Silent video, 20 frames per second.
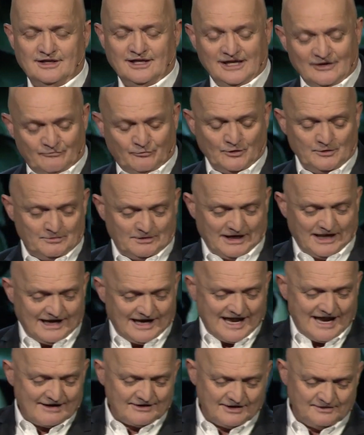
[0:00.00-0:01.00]
if we will
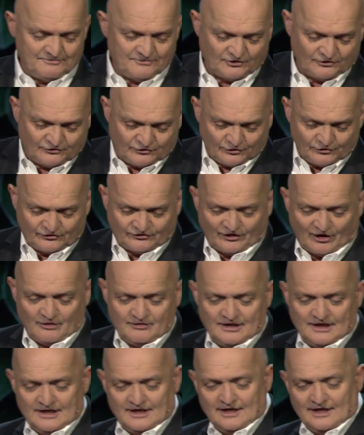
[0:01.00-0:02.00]
allow him to do
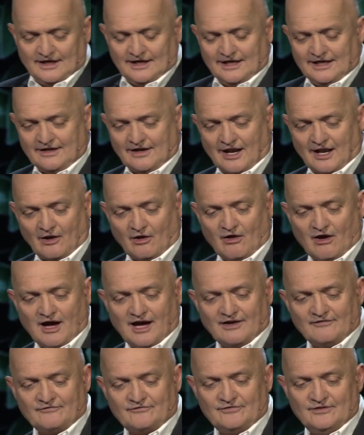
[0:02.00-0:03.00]
so in our
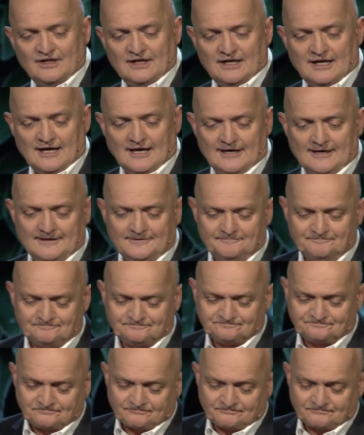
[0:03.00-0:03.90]
life. When